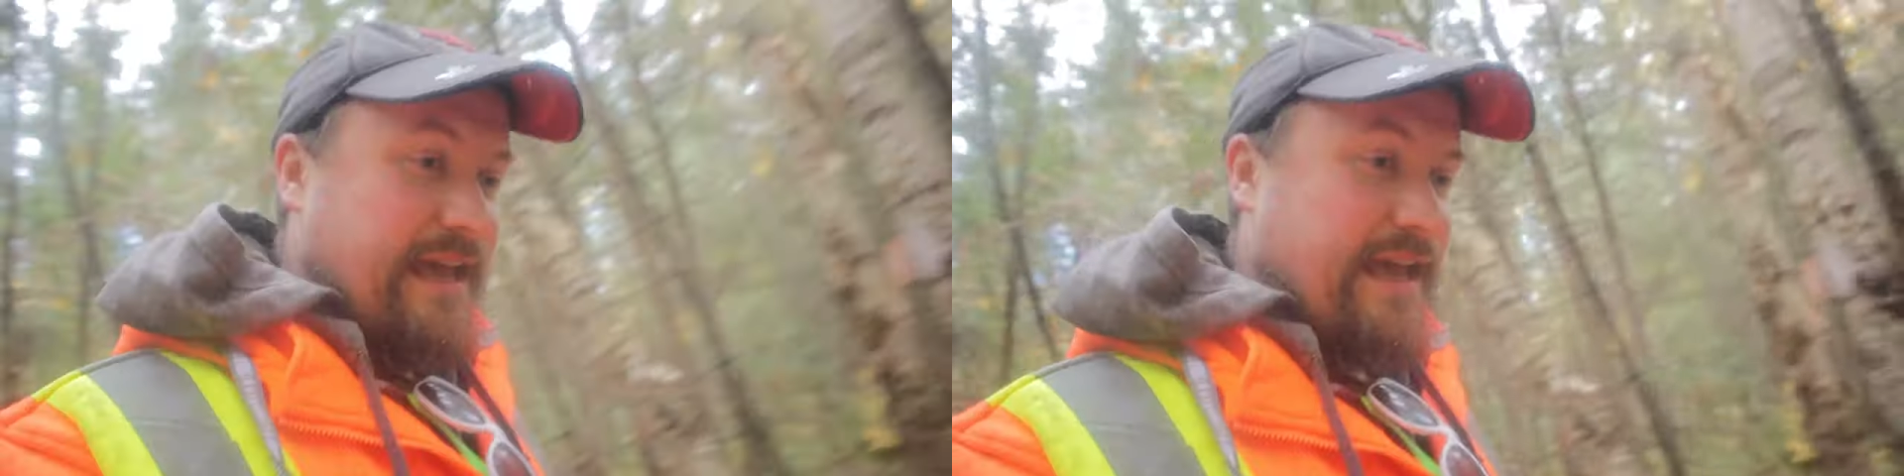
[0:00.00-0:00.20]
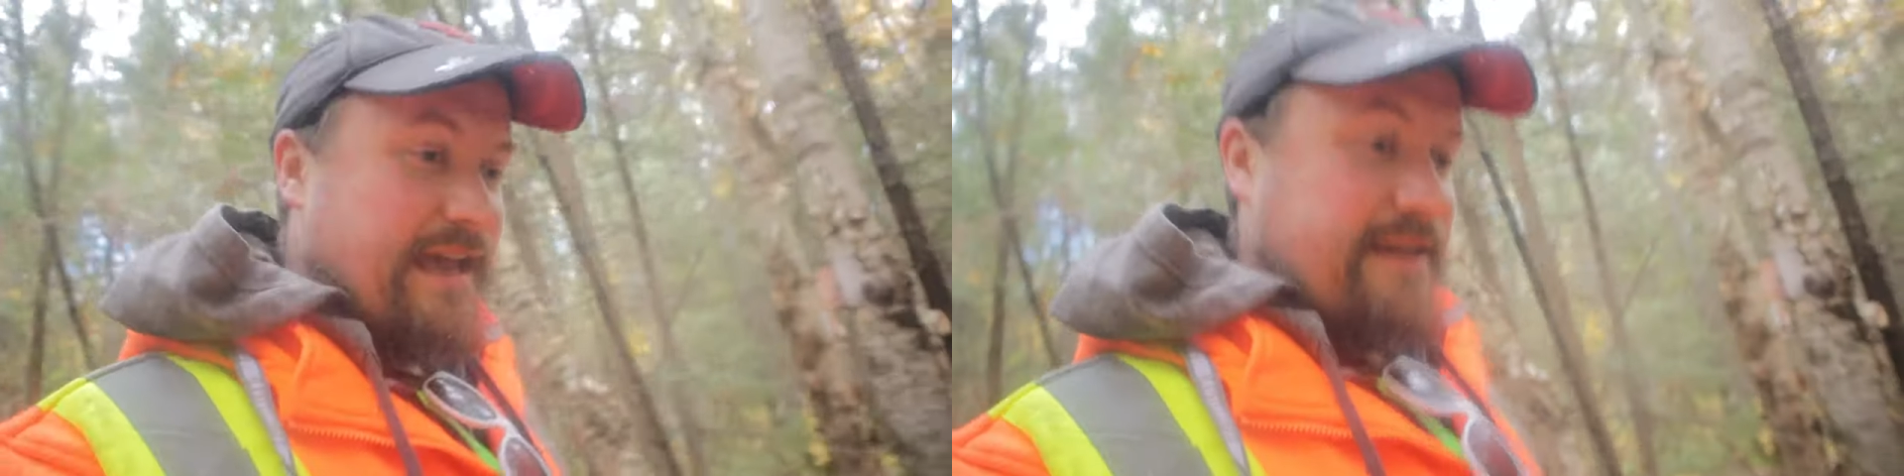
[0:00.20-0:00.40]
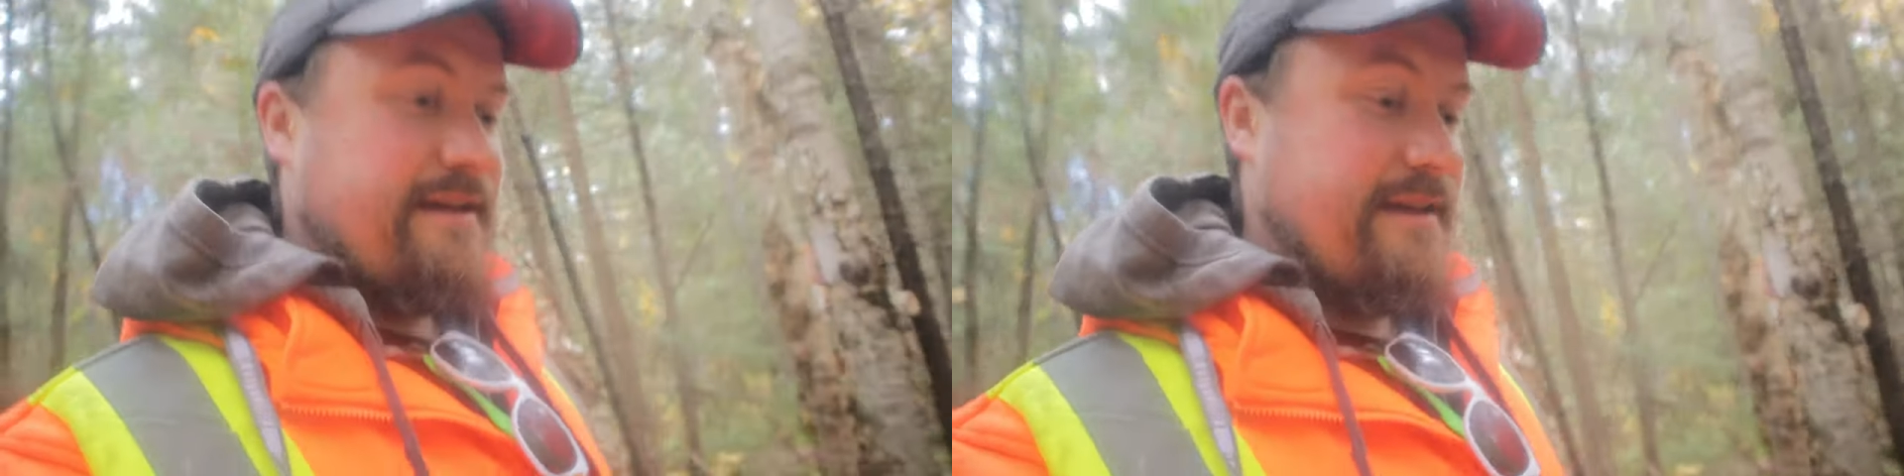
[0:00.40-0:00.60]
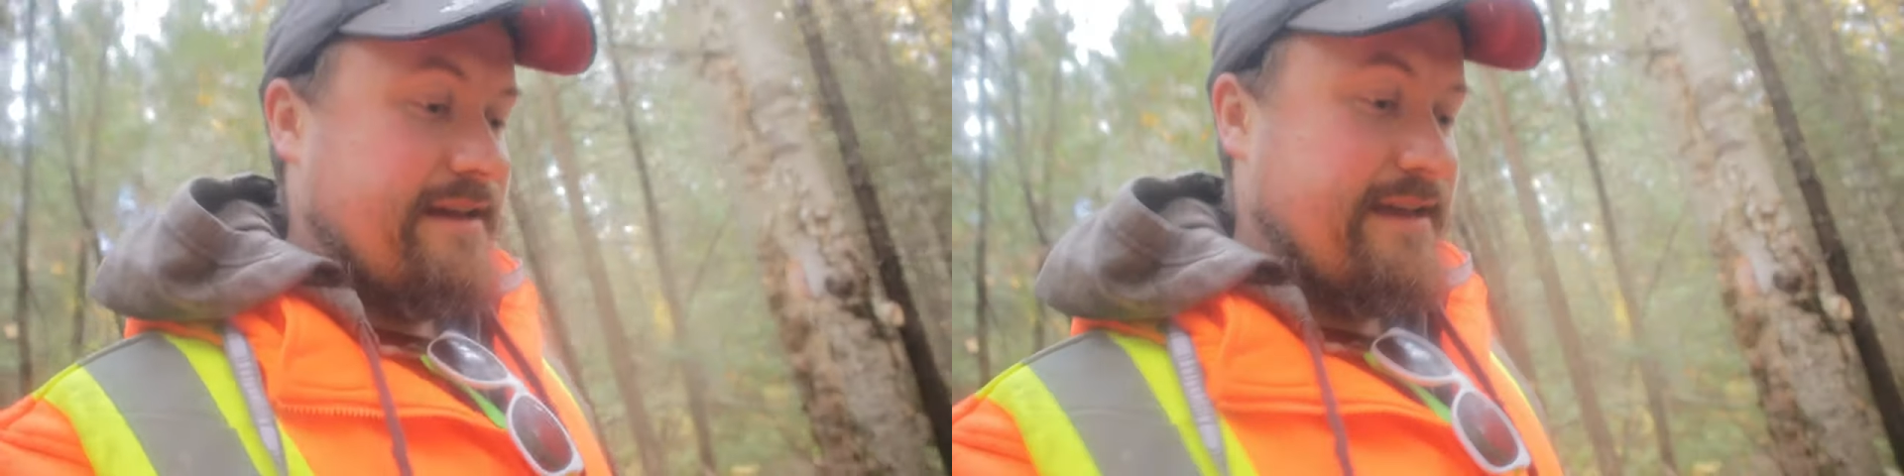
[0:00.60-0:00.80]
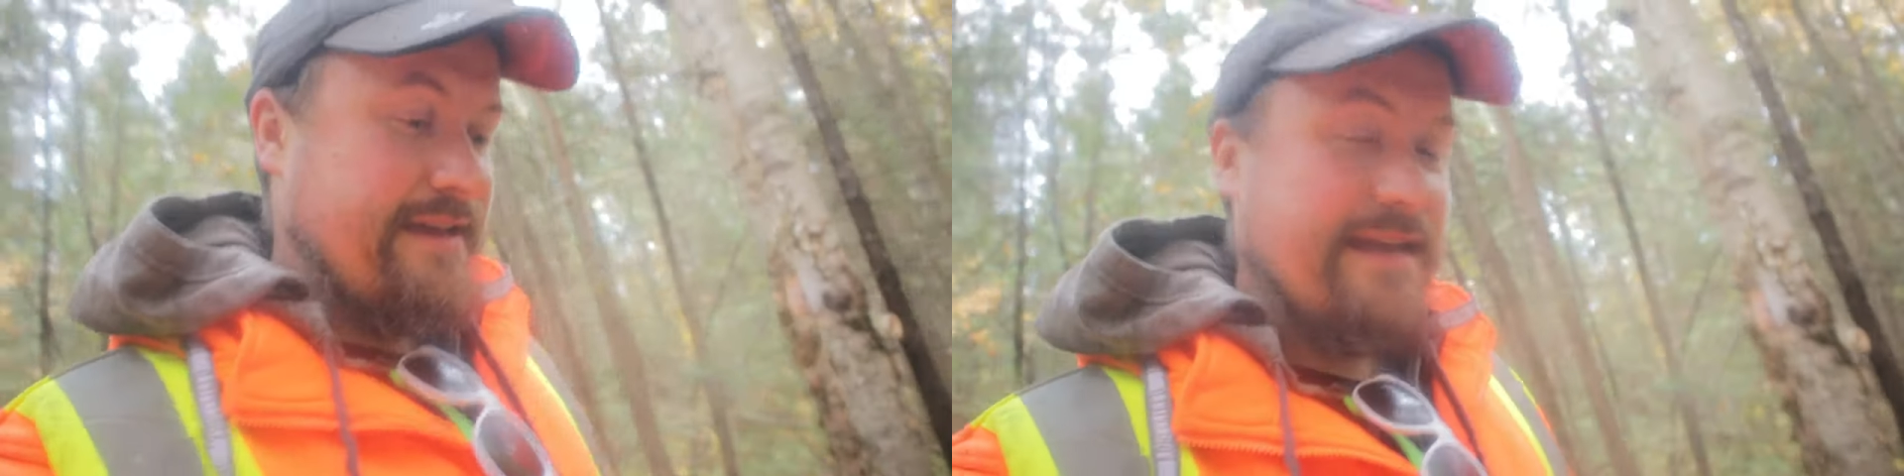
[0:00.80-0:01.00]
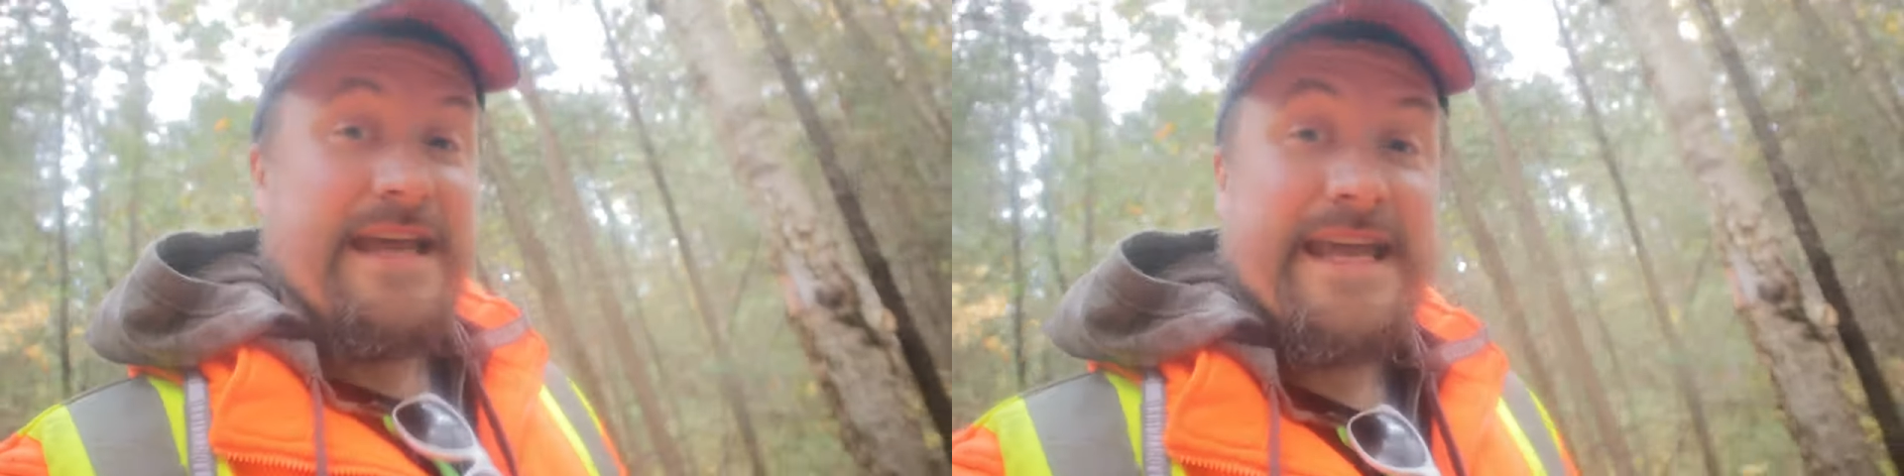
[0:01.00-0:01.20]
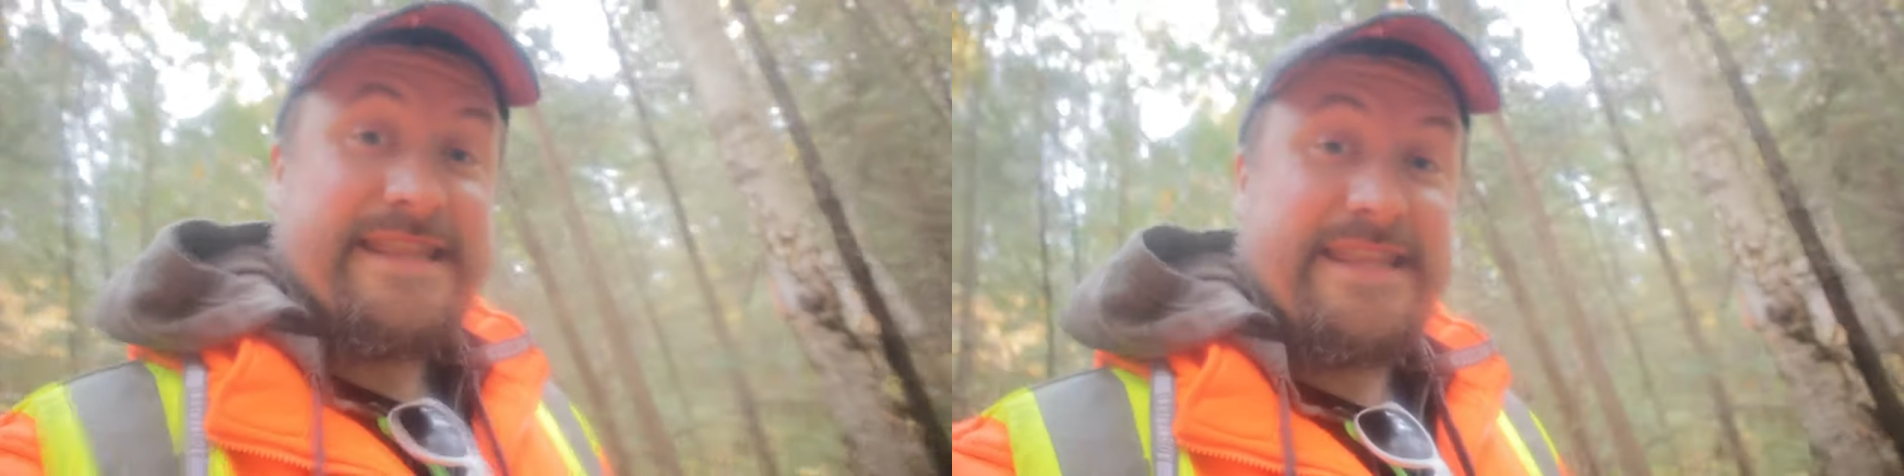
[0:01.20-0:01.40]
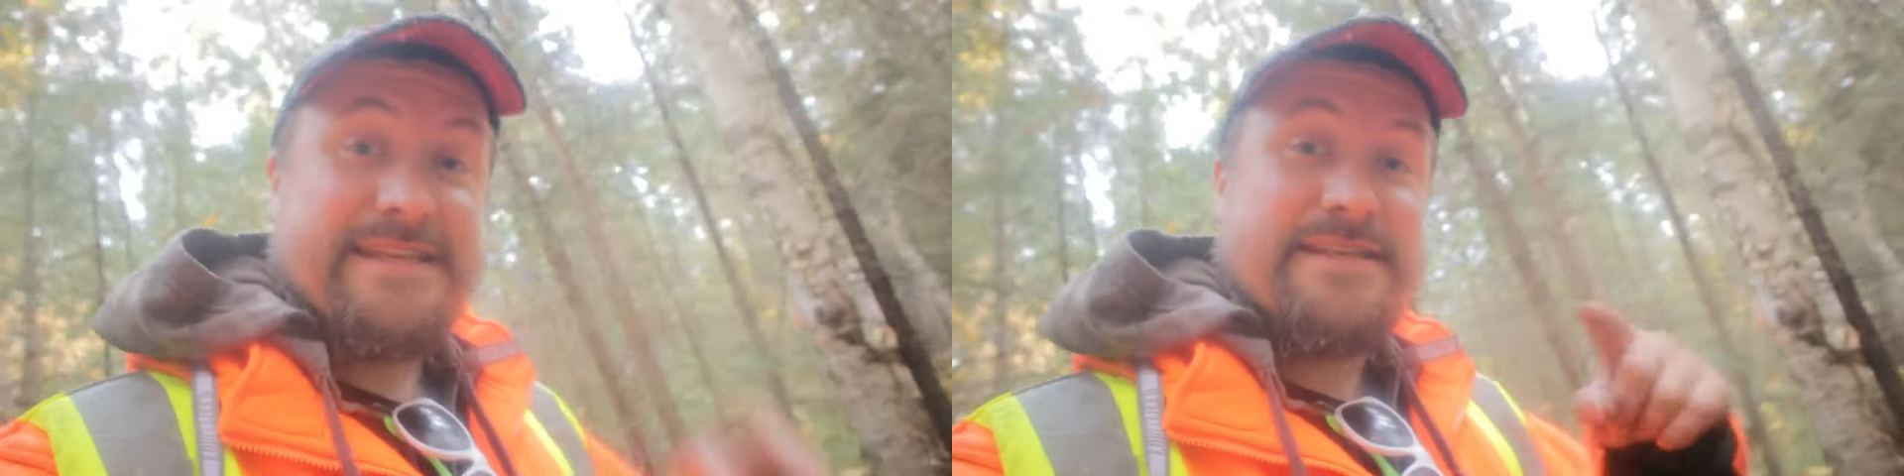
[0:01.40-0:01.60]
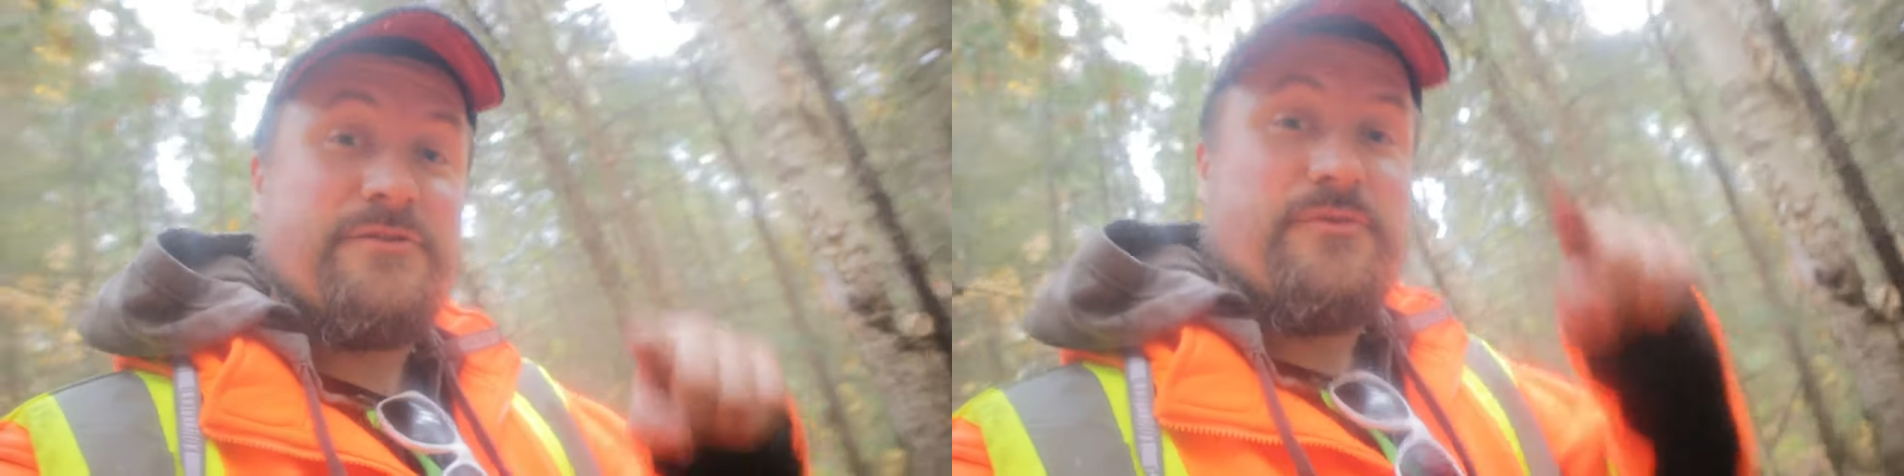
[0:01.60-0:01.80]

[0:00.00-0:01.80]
Hey, this